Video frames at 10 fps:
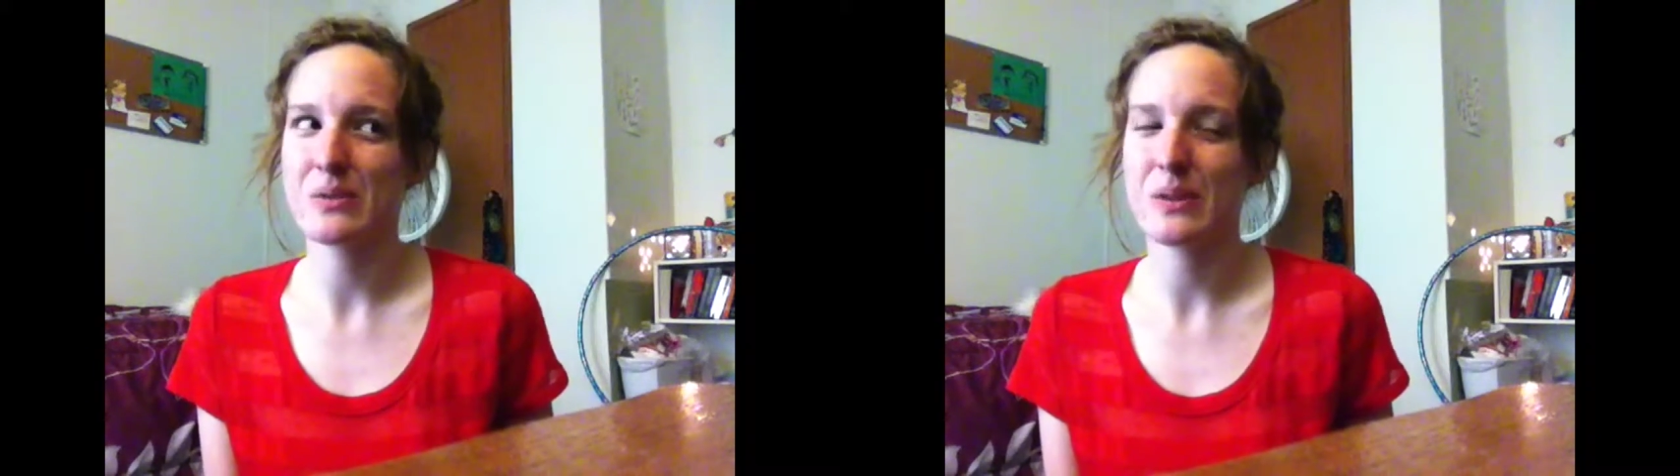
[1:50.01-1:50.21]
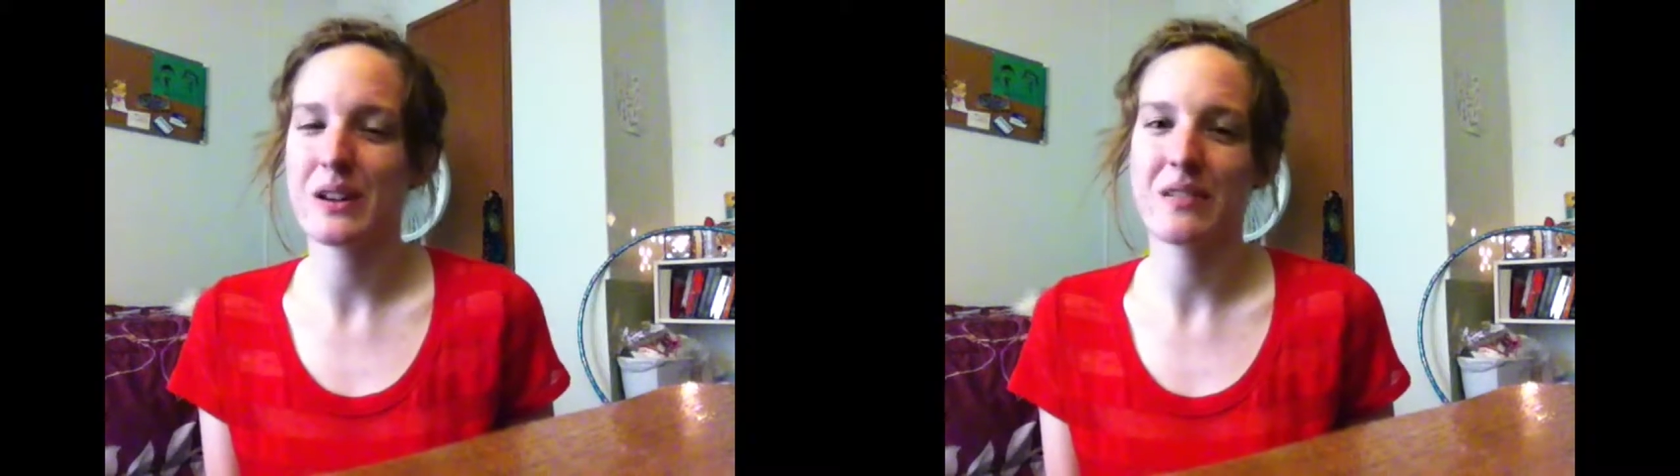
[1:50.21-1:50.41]

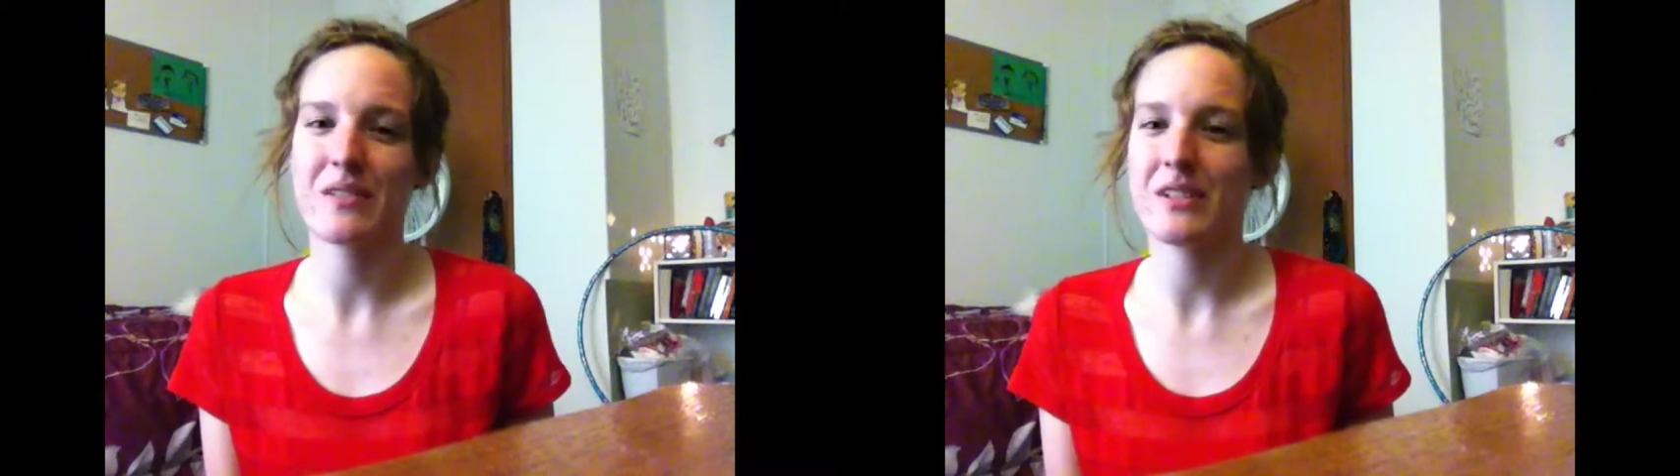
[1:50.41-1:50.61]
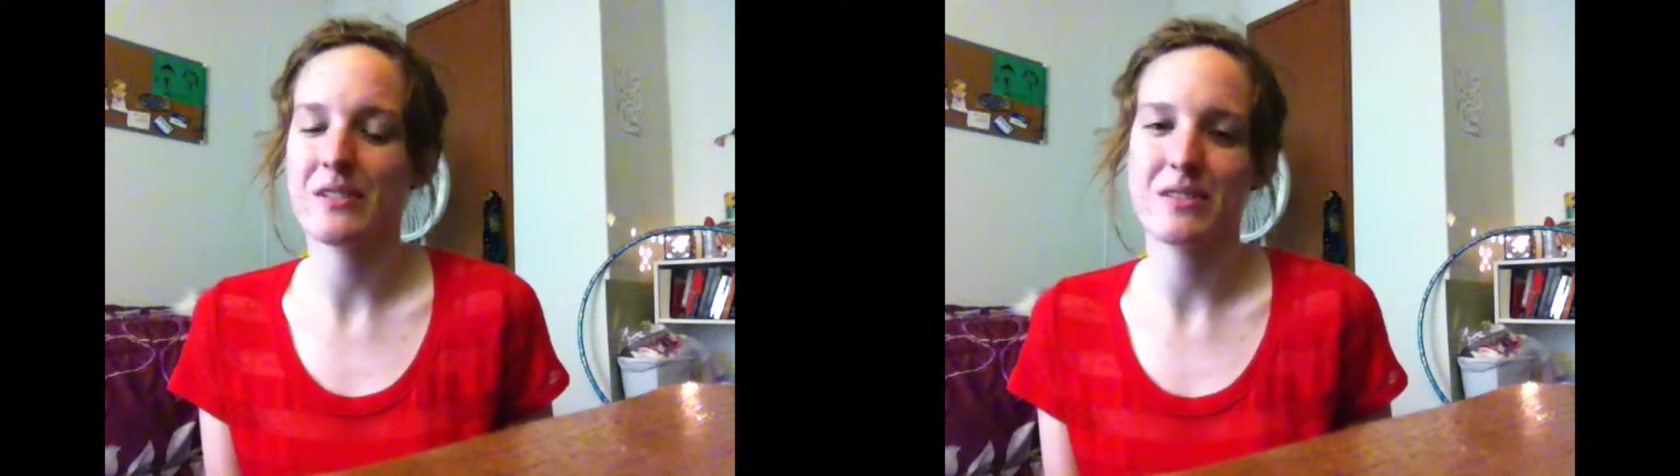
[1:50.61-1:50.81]
where
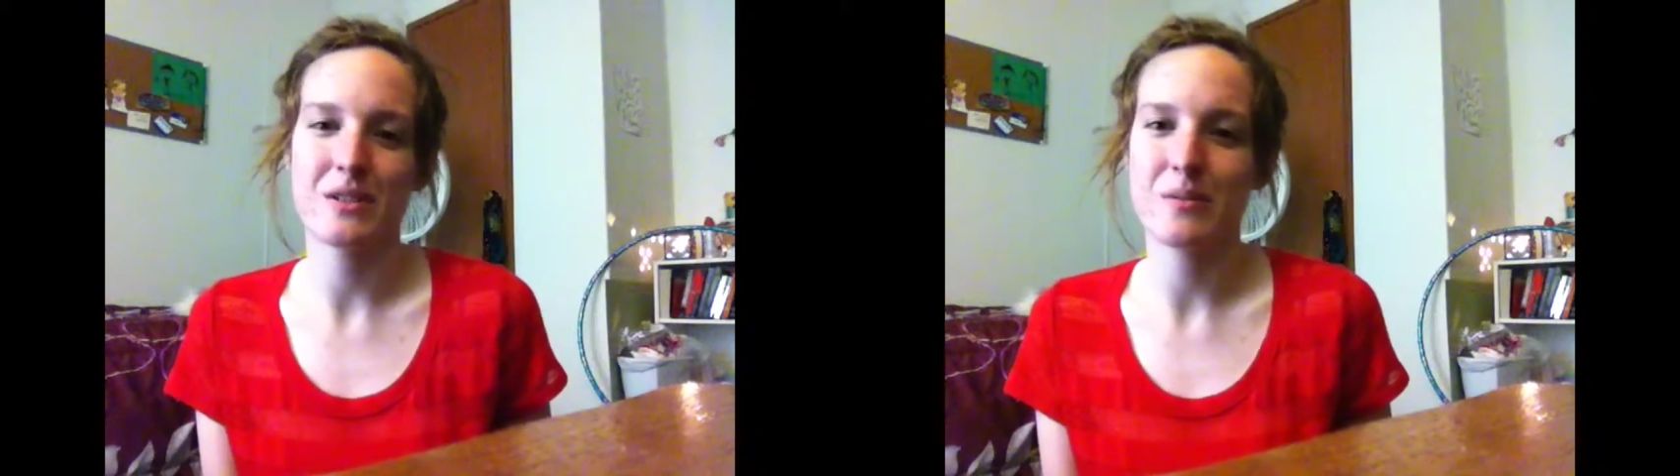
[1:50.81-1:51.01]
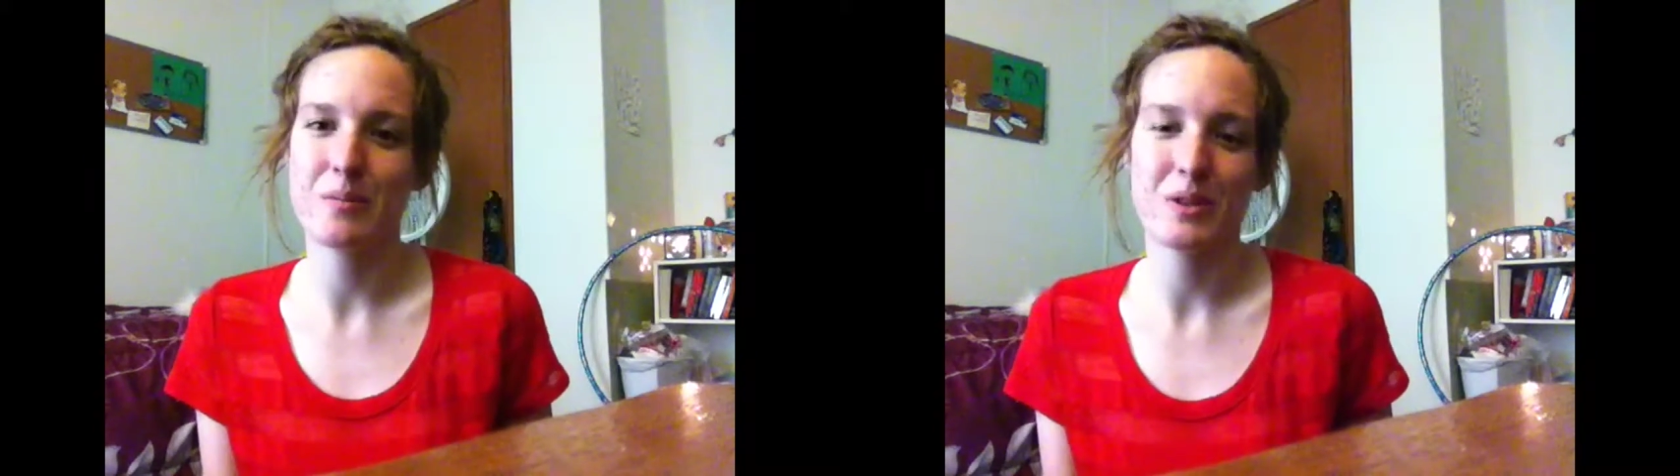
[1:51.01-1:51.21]
if you
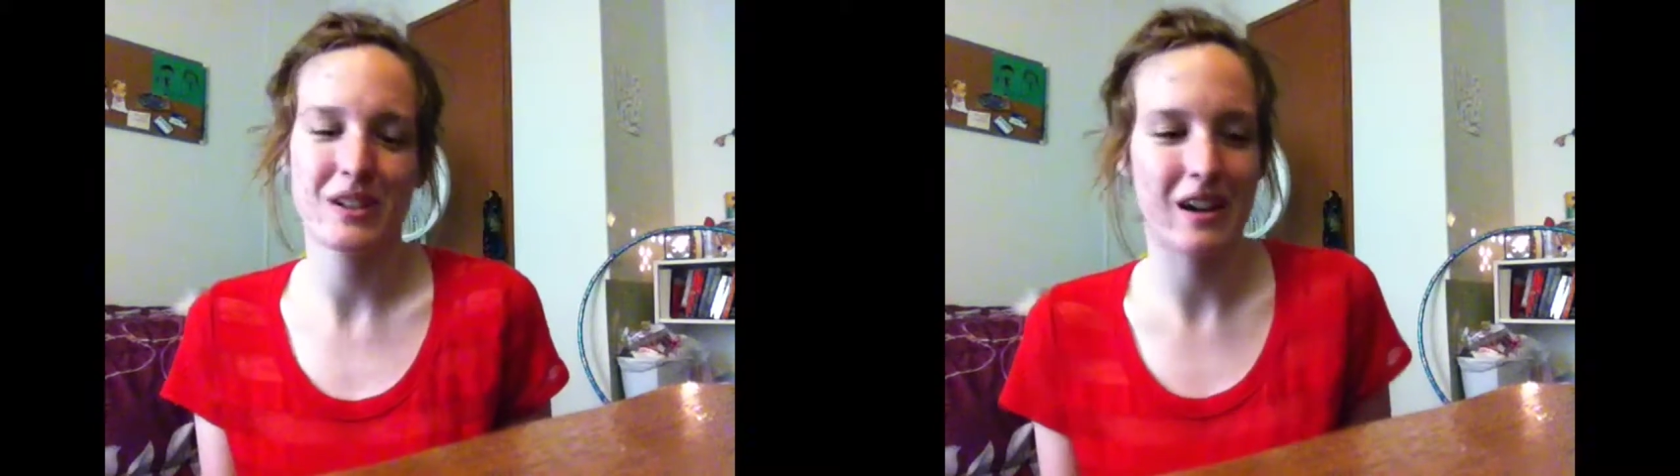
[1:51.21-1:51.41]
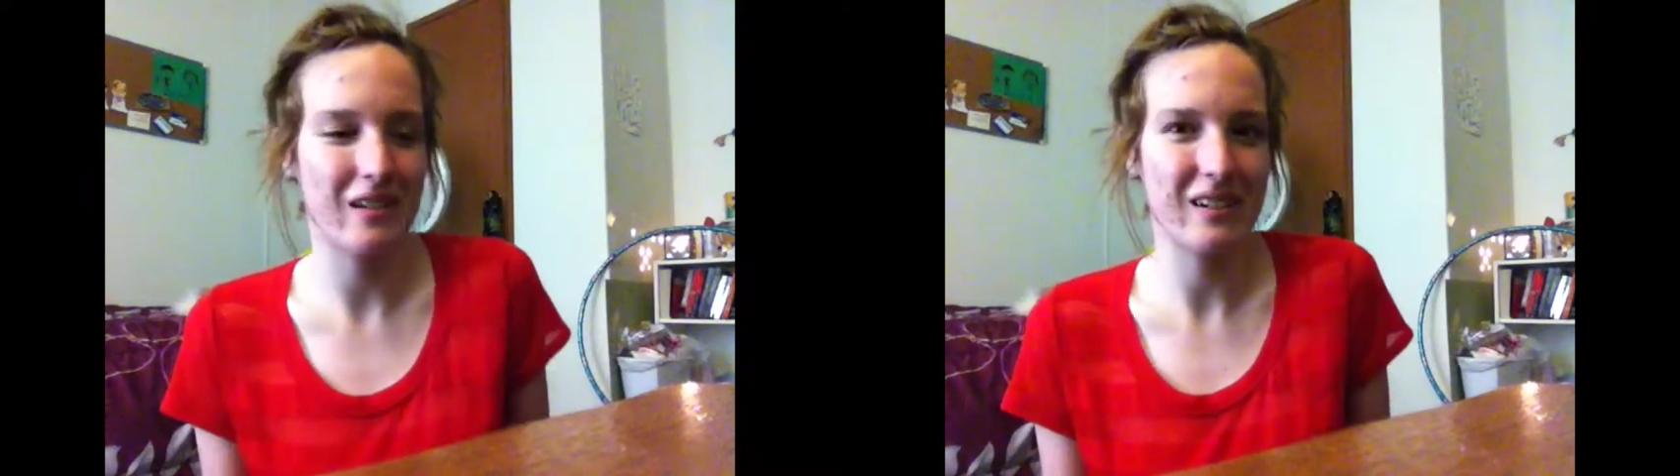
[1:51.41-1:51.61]
don't
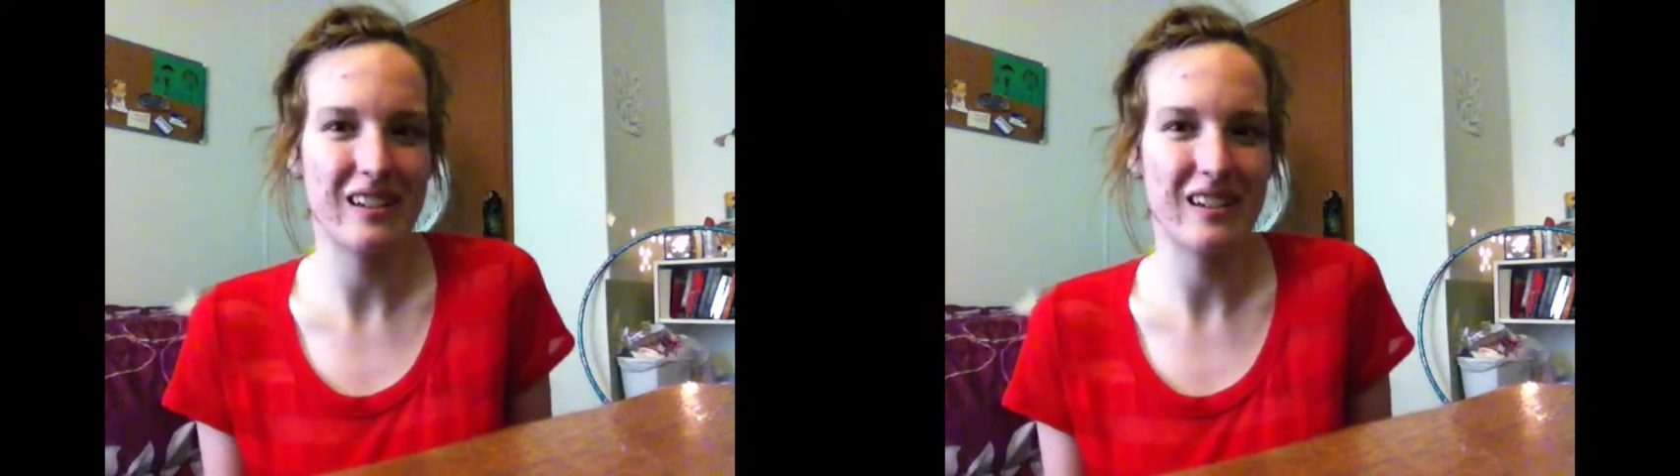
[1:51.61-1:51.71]
put out,